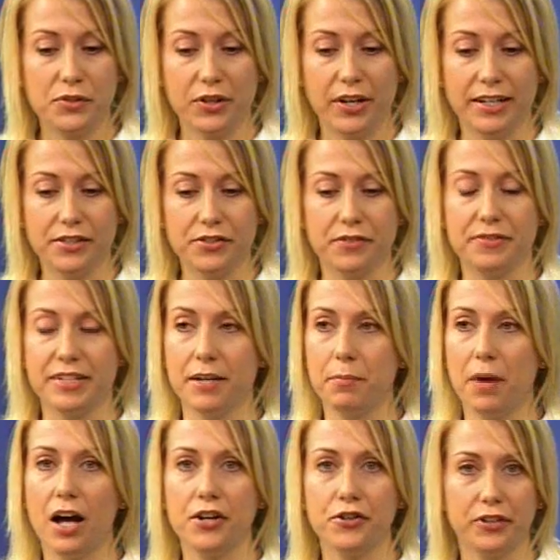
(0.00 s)
so any sort of dead
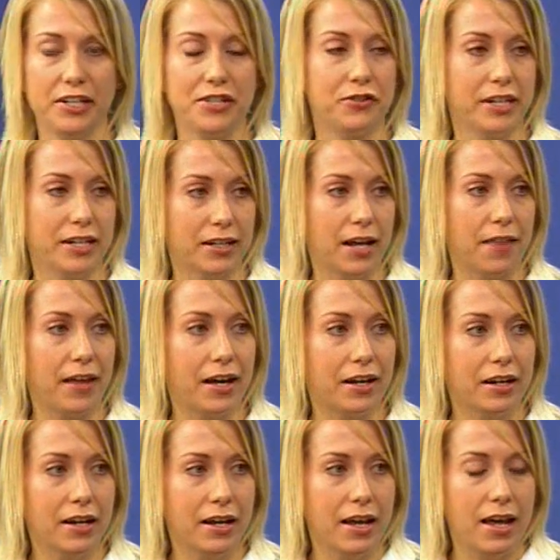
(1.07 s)
pine trees or anything like
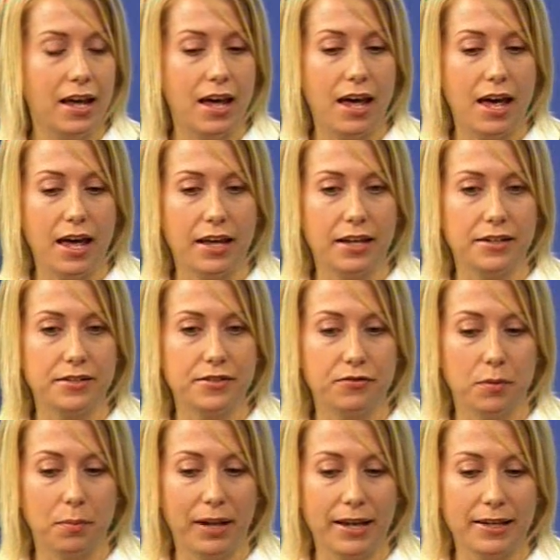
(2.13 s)
that, and
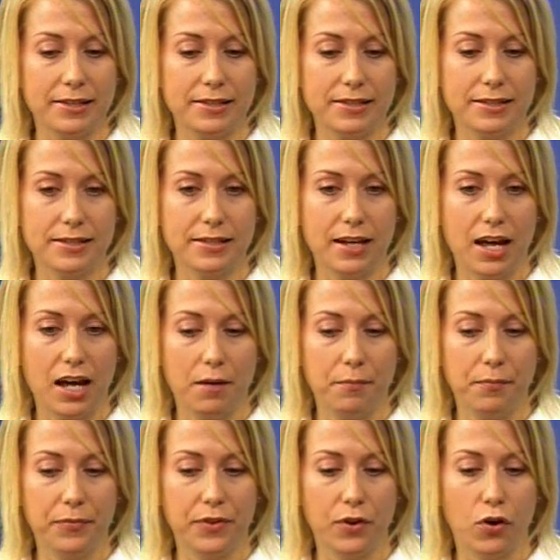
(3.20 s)
replaced
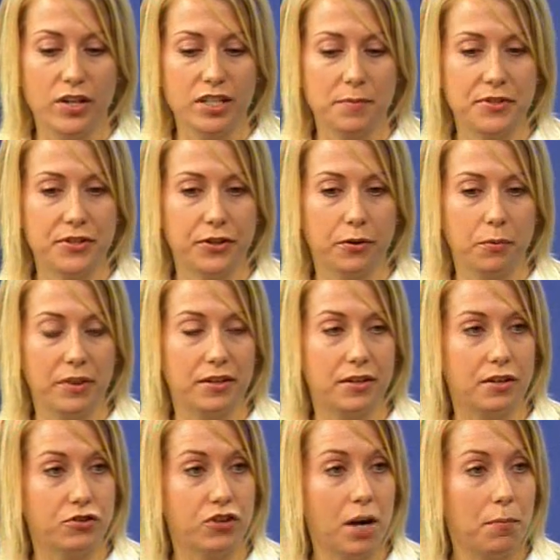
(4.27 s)
um, the host material with
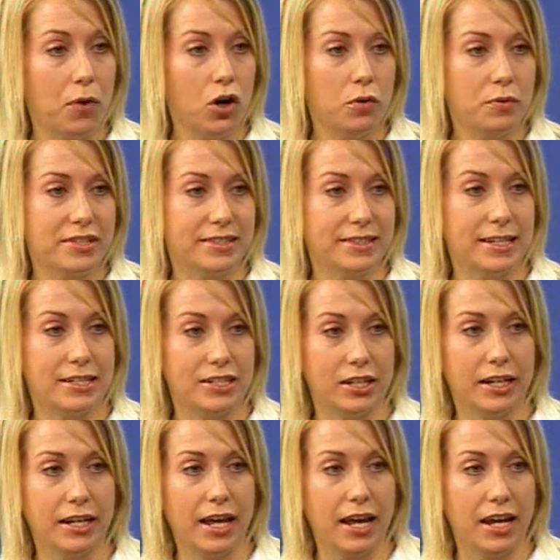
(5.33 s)
a trap pole, which is
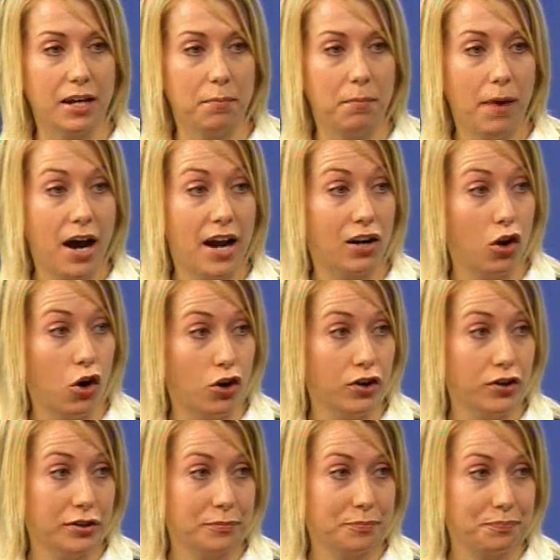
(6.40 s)
essentially a pine
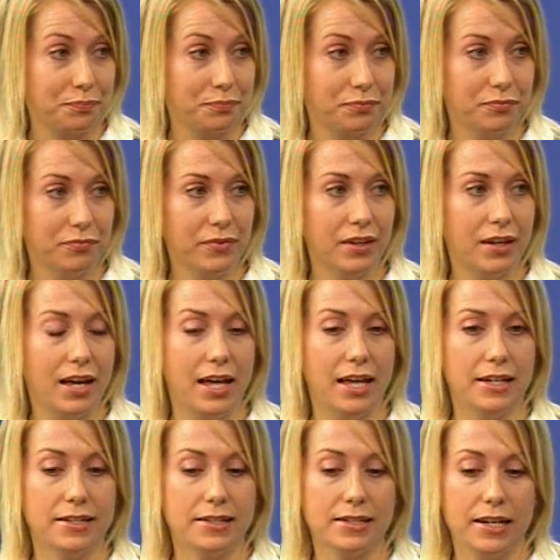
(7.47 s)
log, mm.
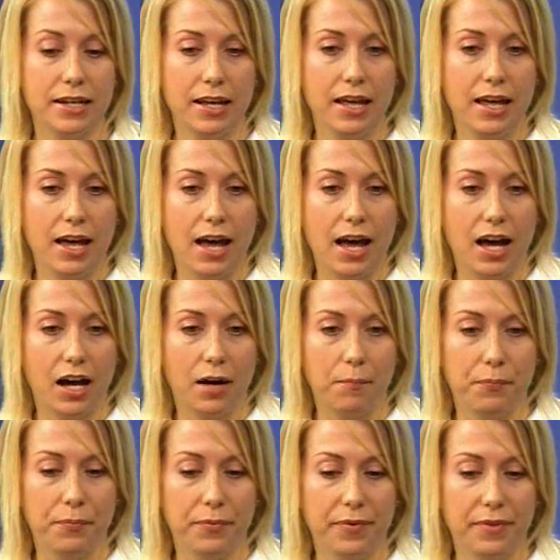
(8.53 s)
and
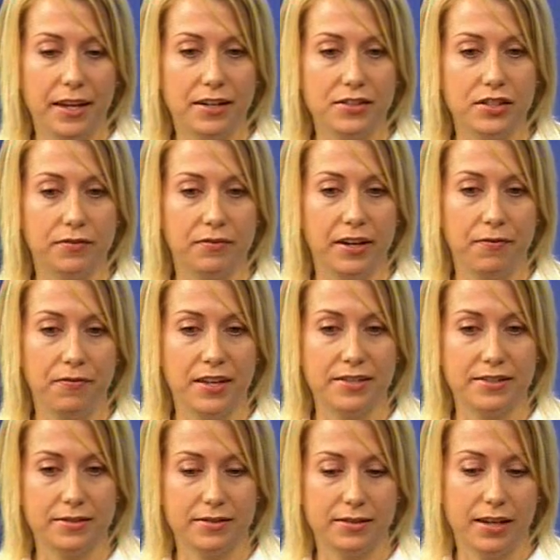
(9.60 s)
um, then sort of if
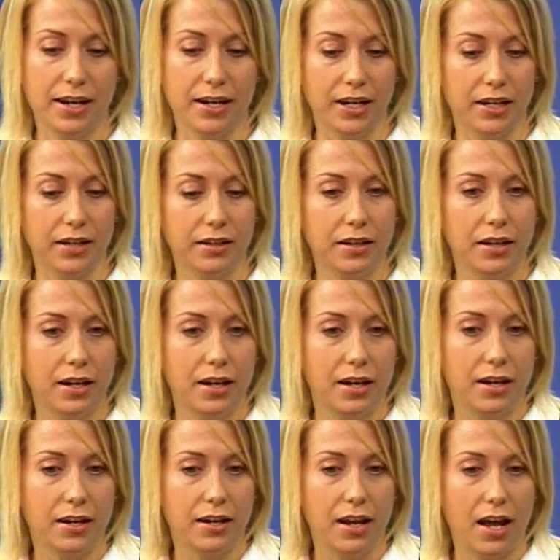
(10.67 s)
there's any
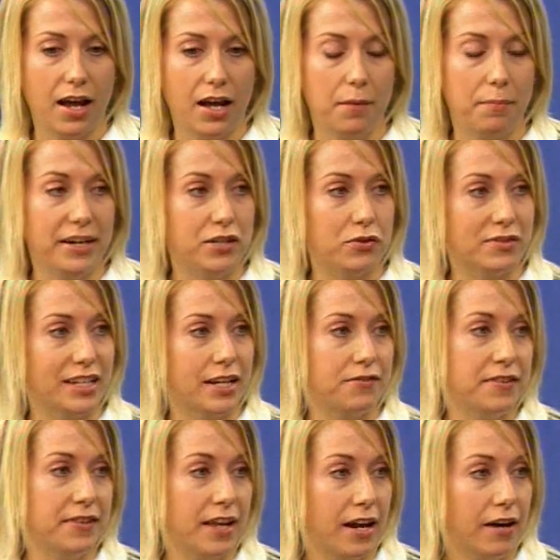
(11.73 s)
uh, beetles
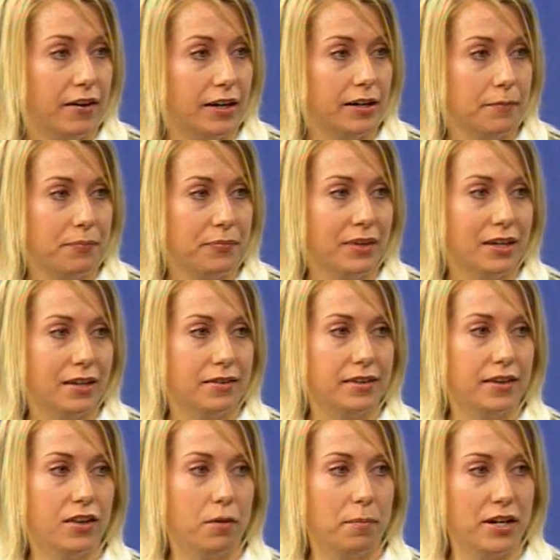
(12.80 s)
left in the area,
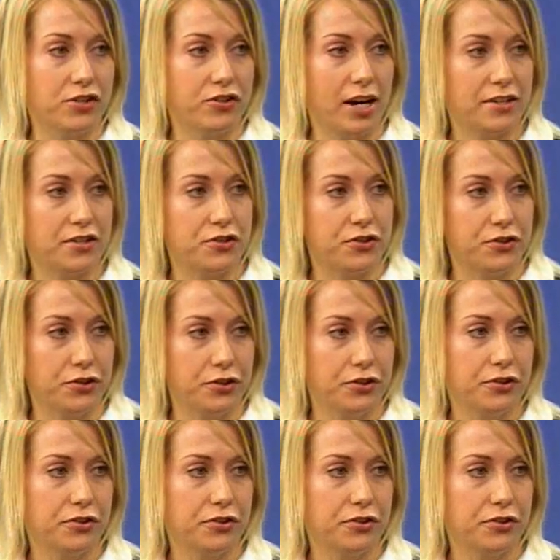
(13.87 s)
then they'll be attracted to